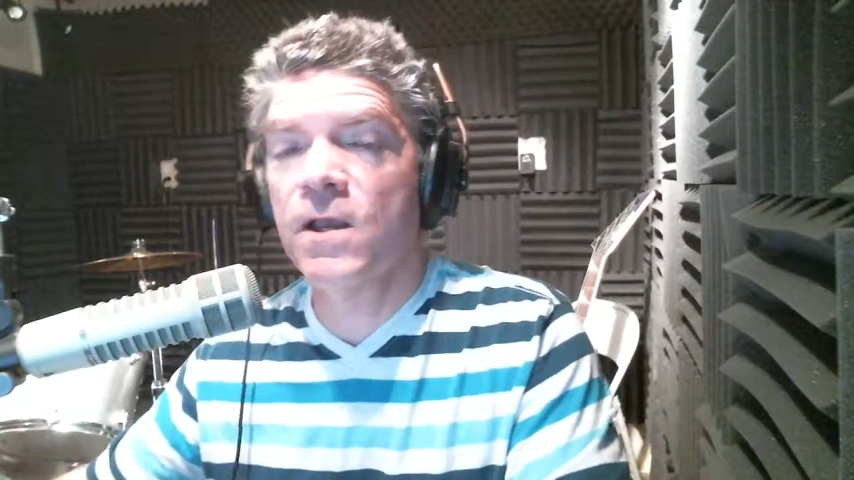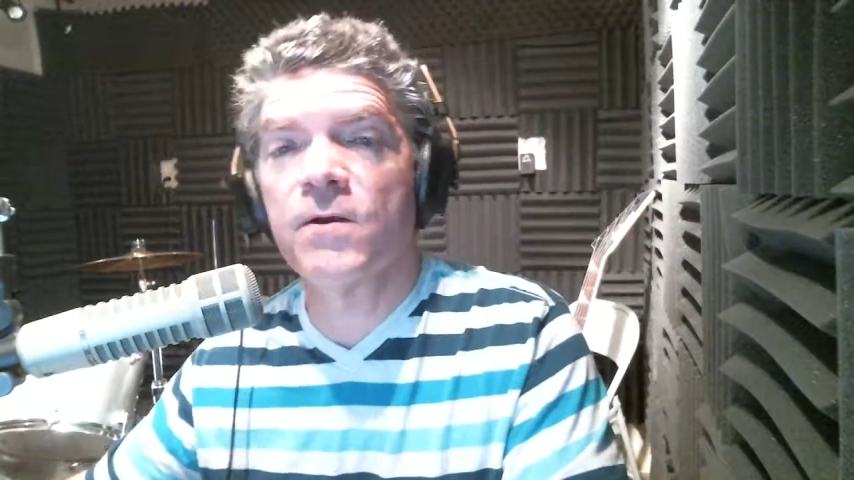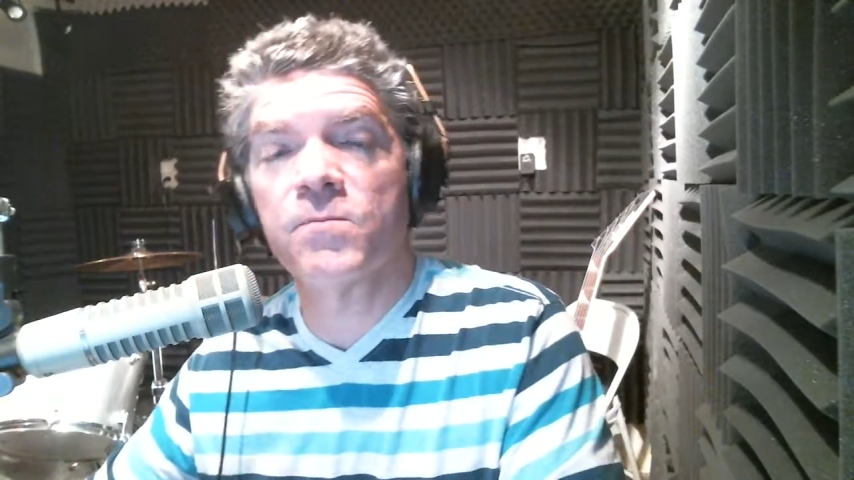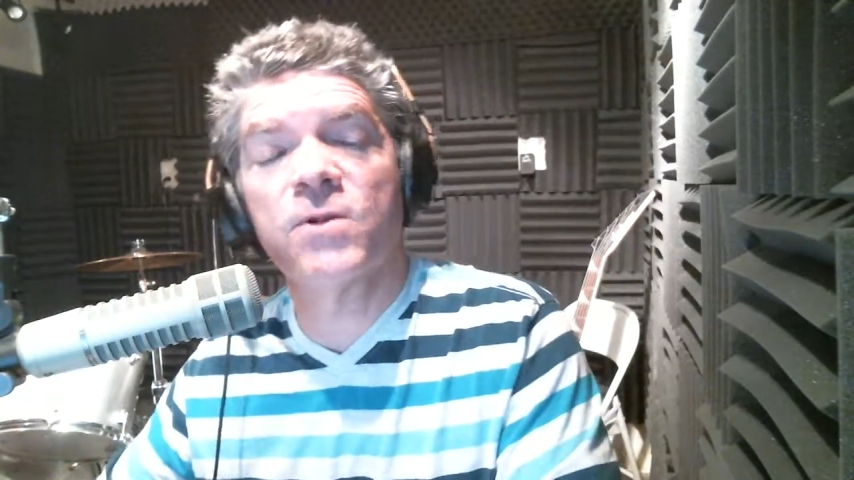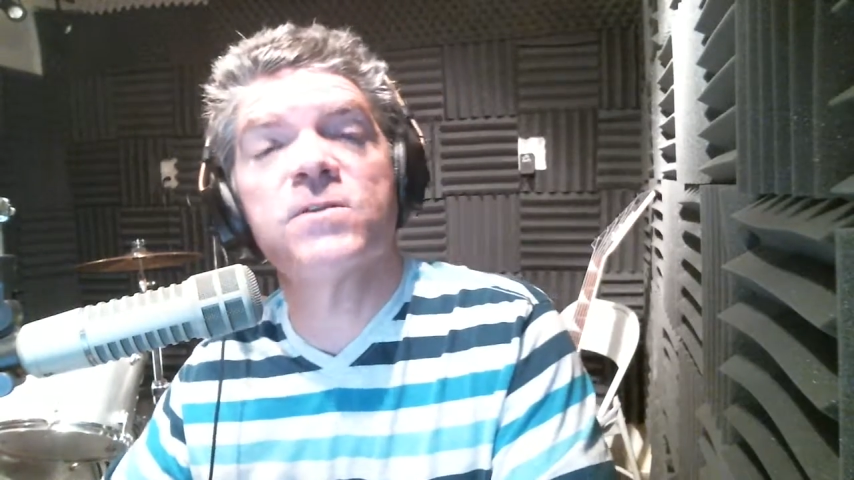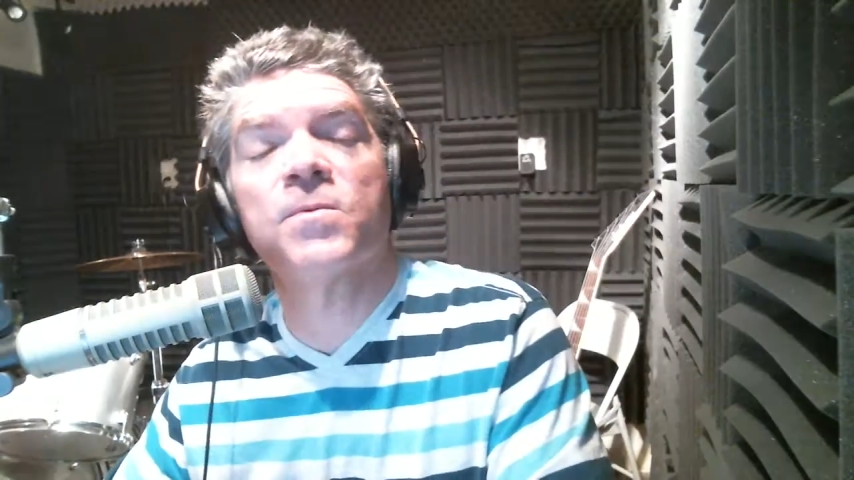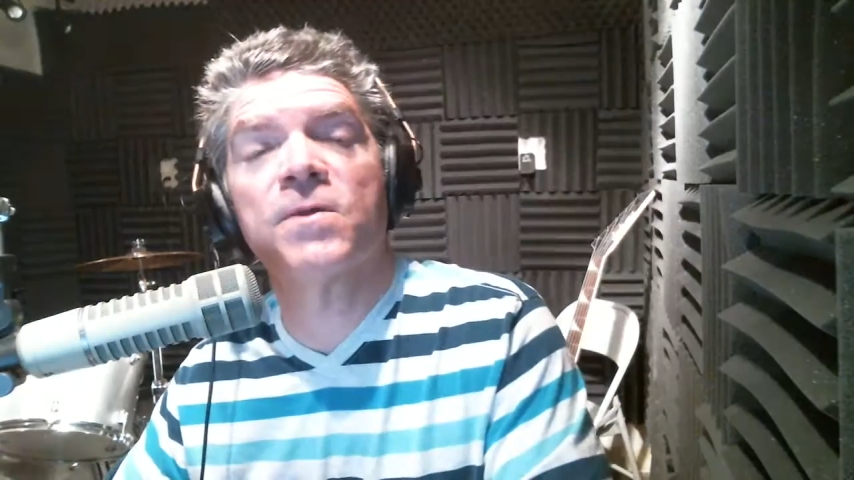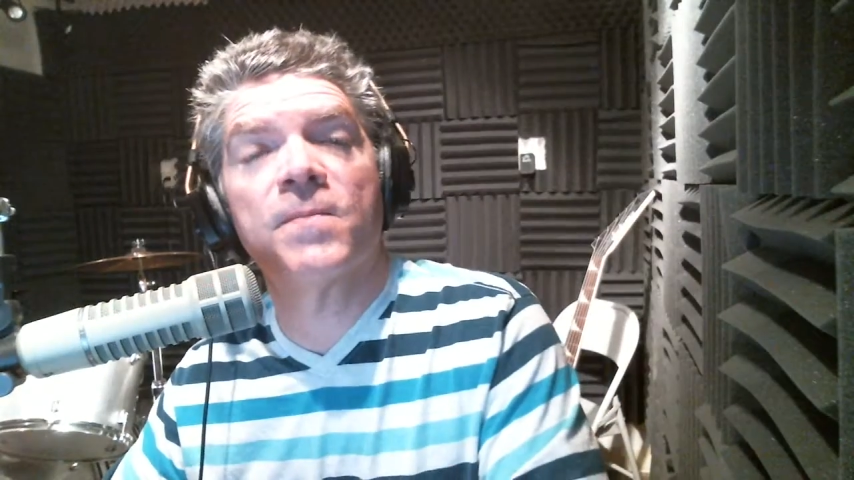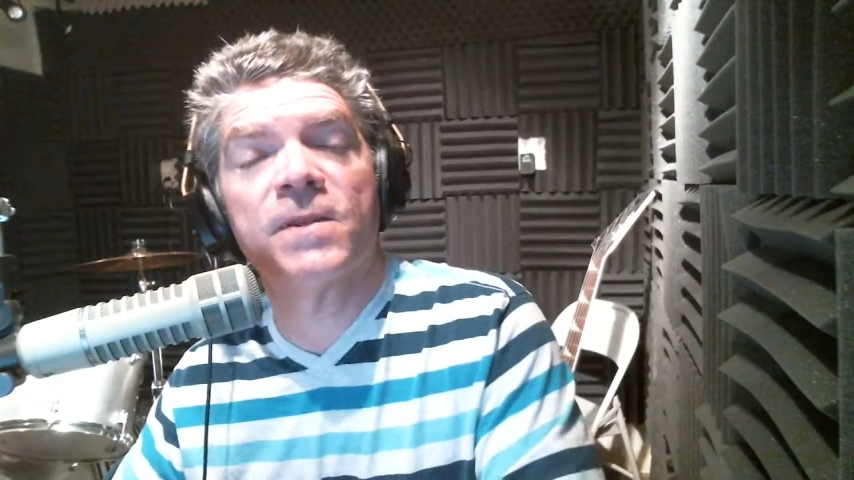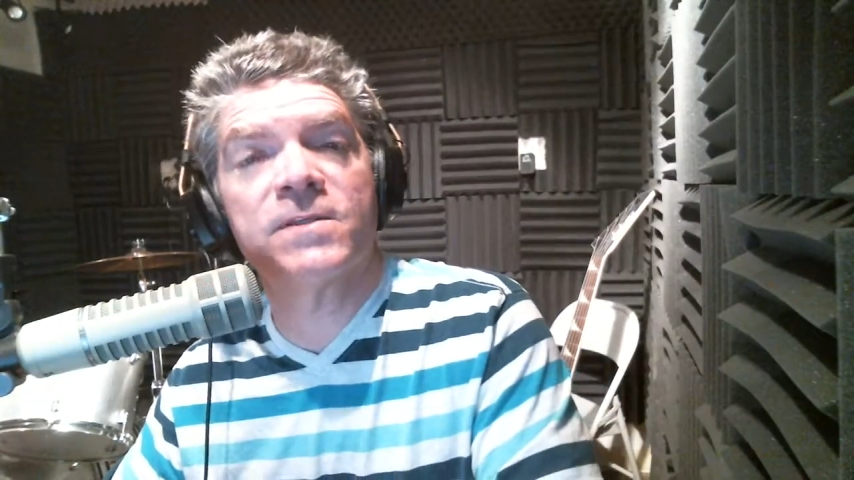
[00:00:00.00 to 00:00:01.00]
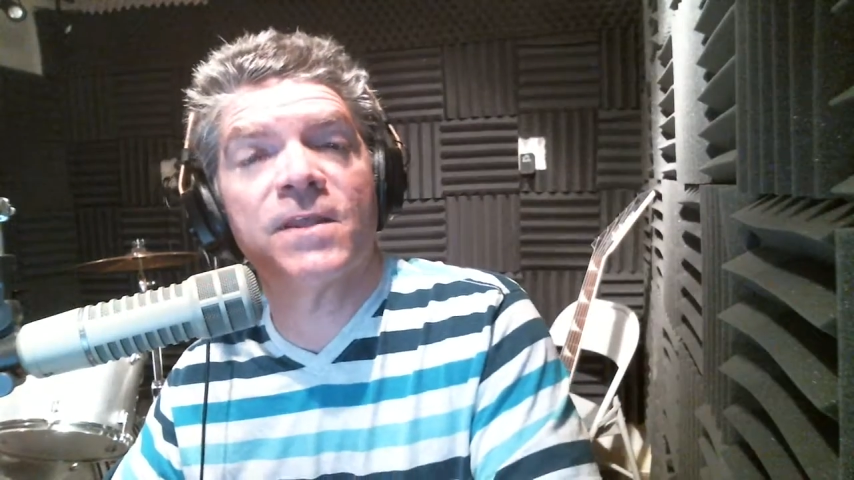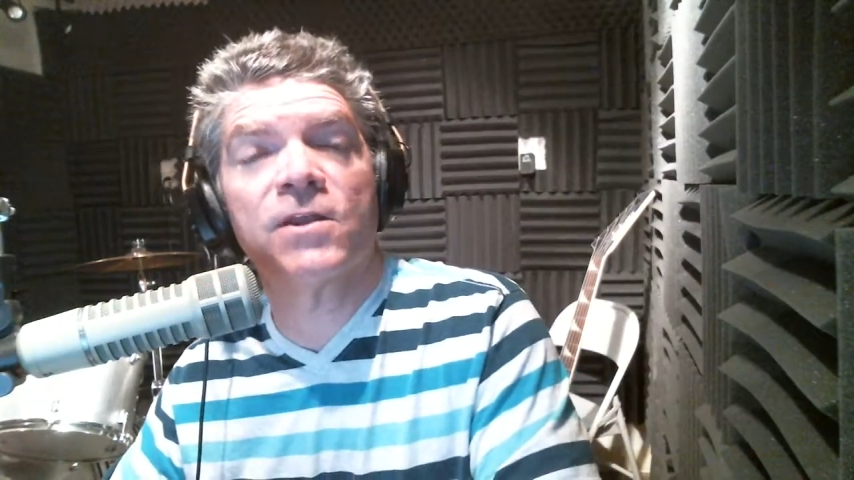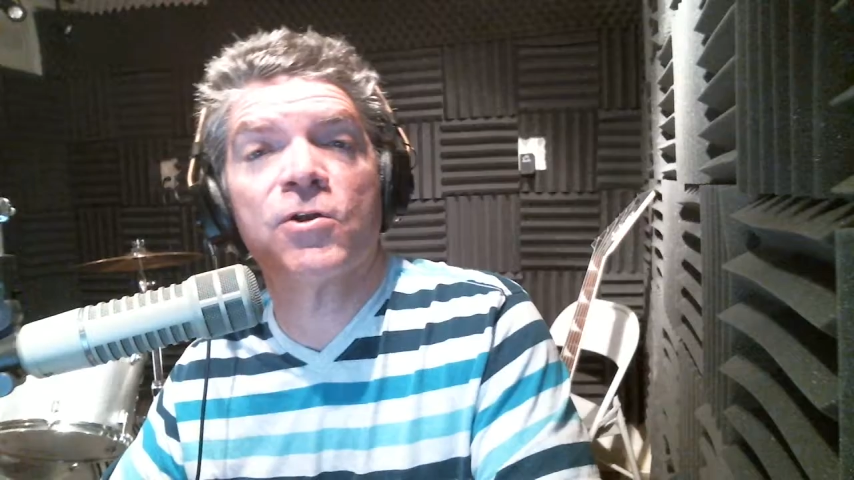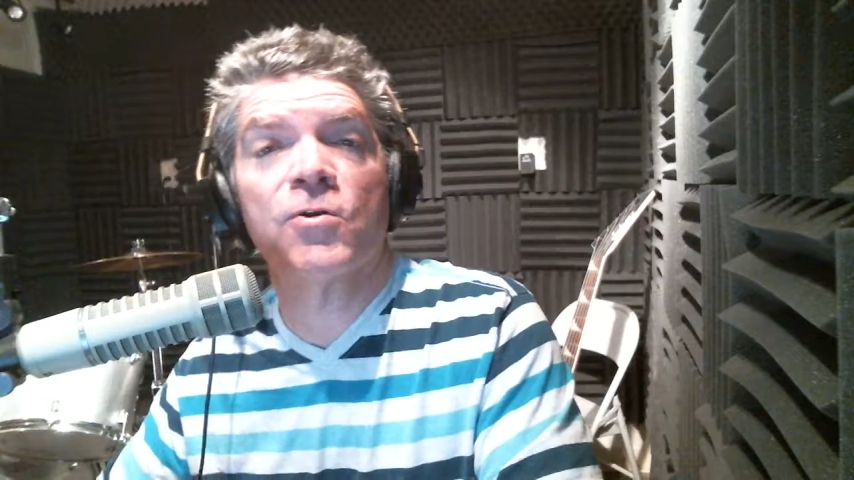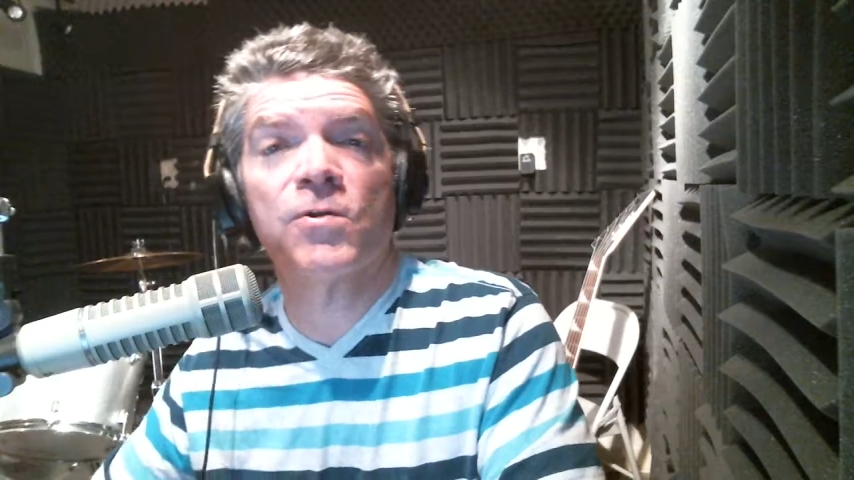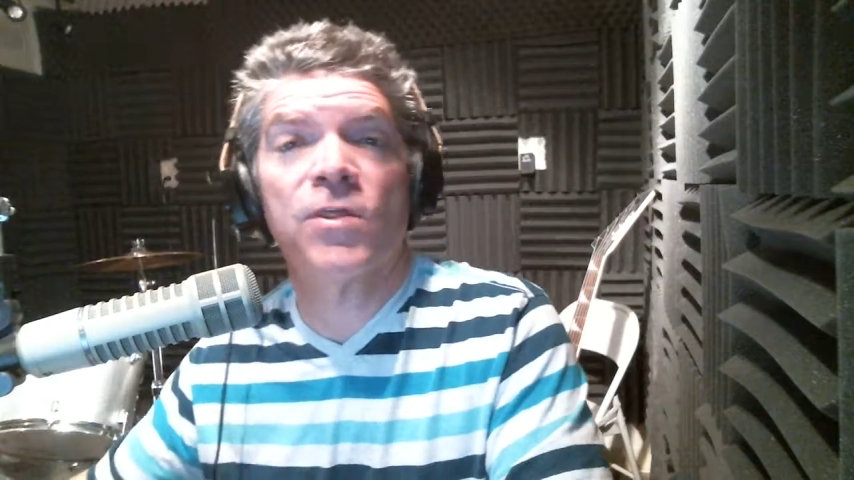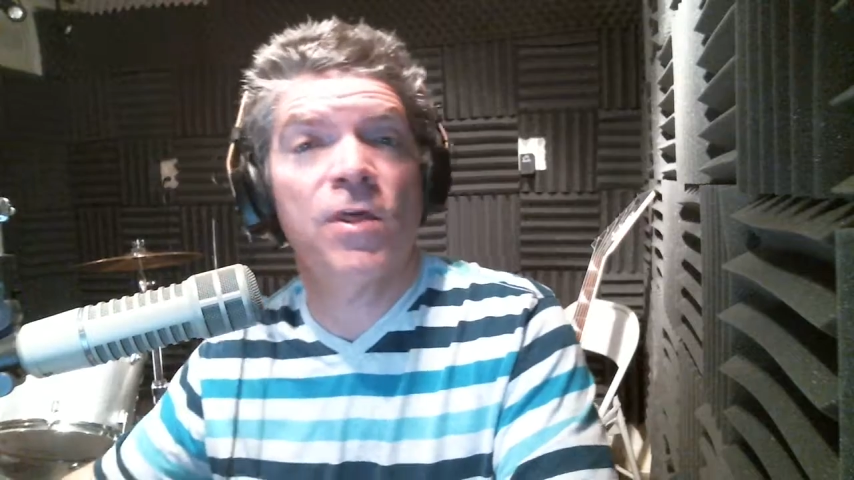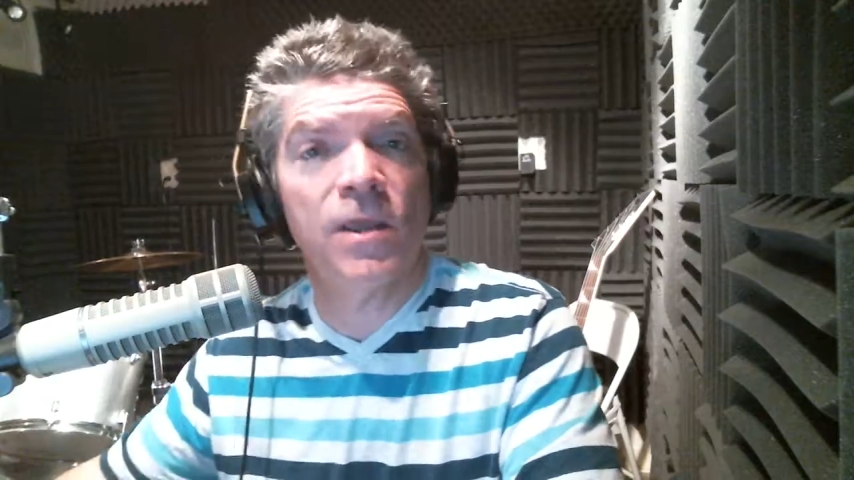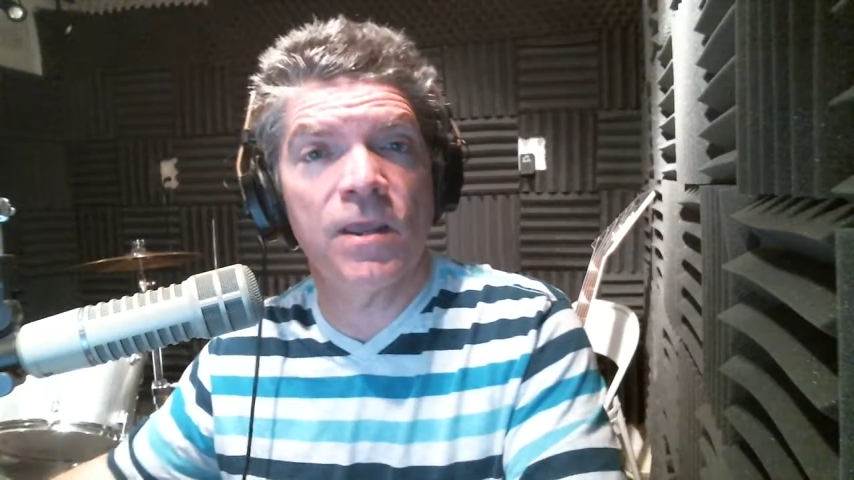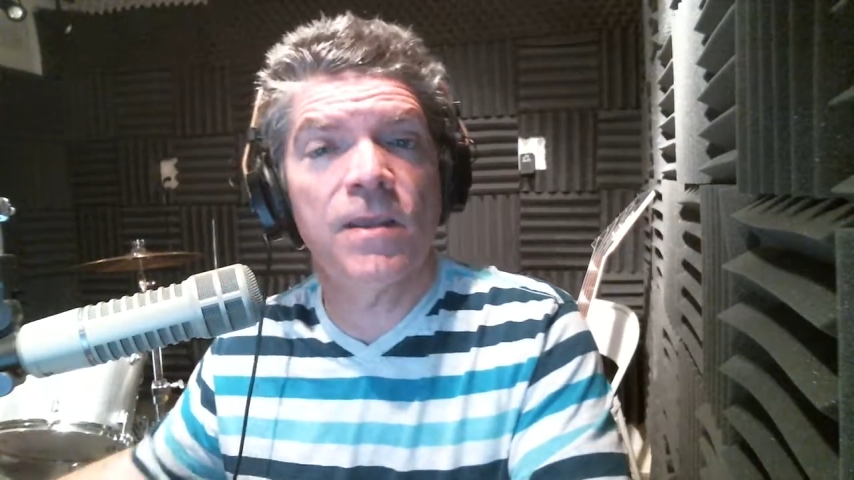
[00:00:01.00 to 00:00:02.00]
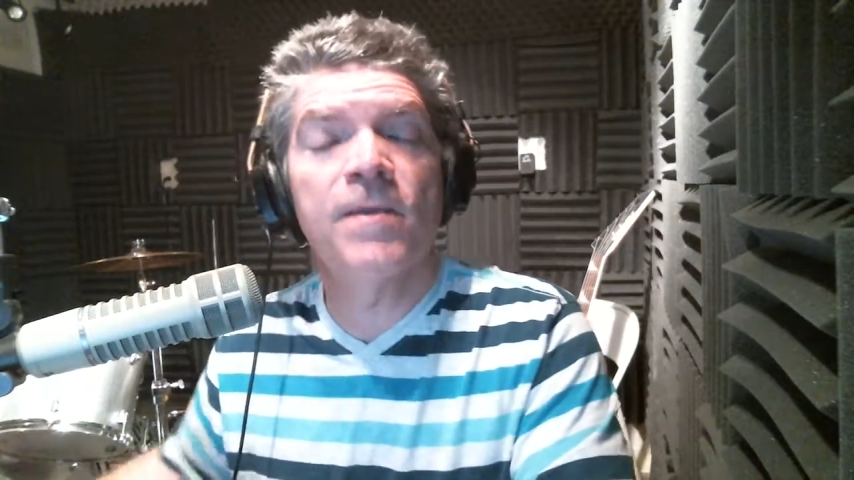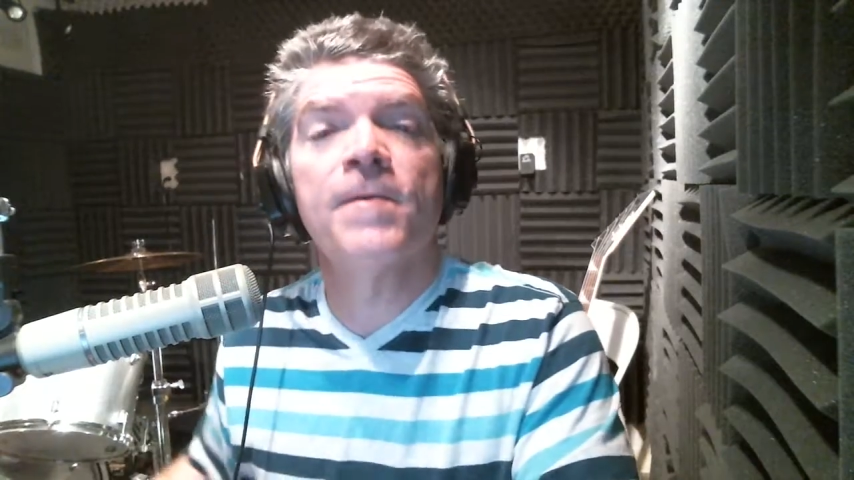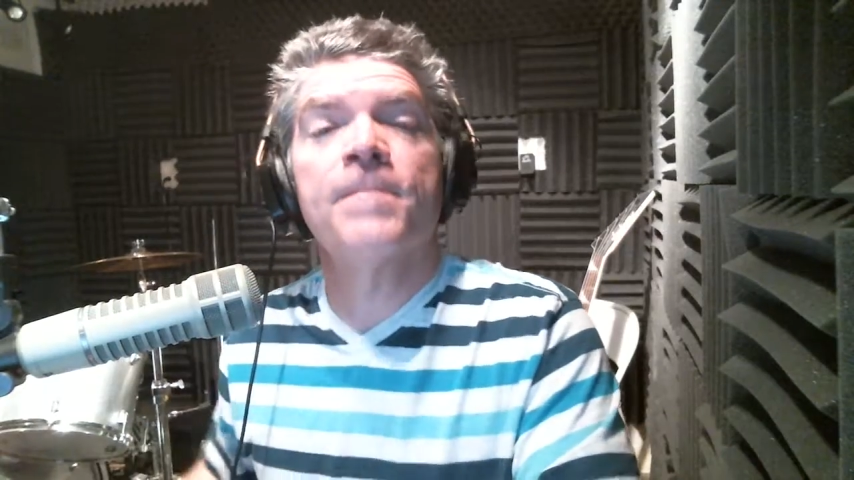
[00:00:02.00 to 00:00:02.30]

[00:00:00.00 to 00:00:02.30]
Now, in principle, that may sound like a good thing.